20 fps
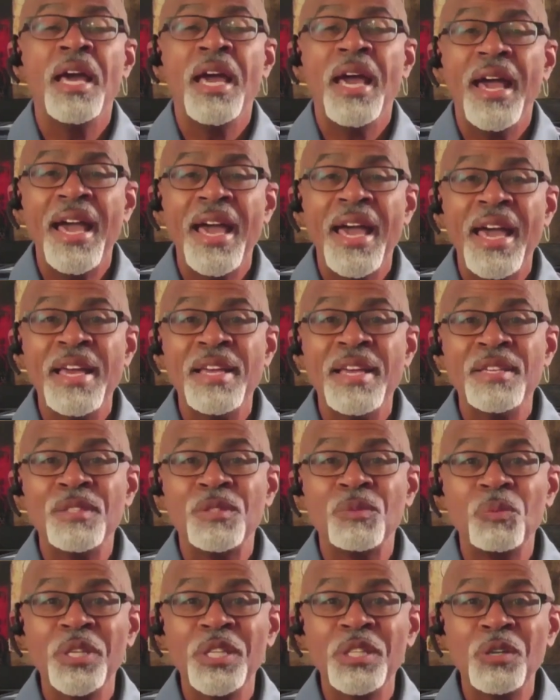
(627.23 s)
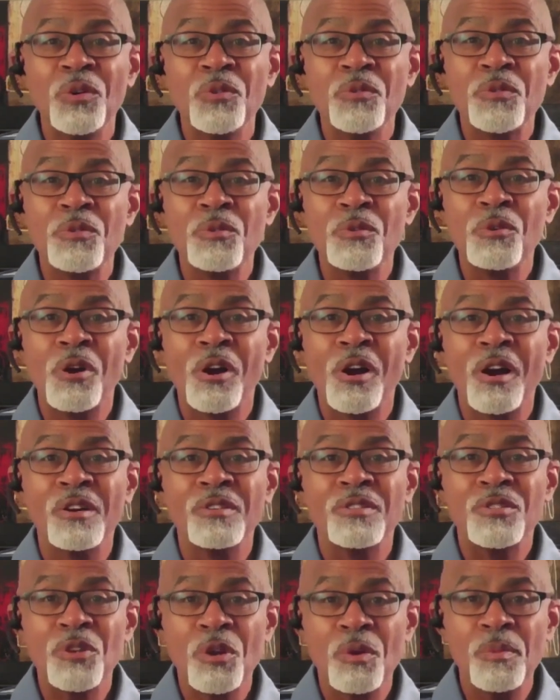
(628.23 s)
as we go through our
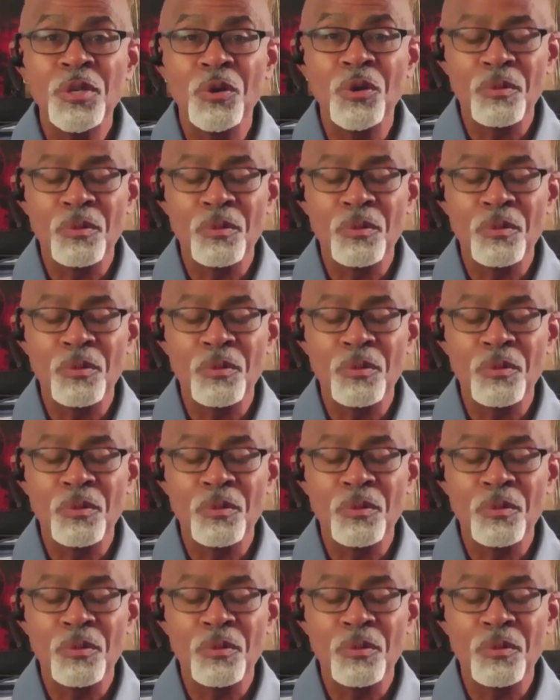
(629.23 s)
sermon or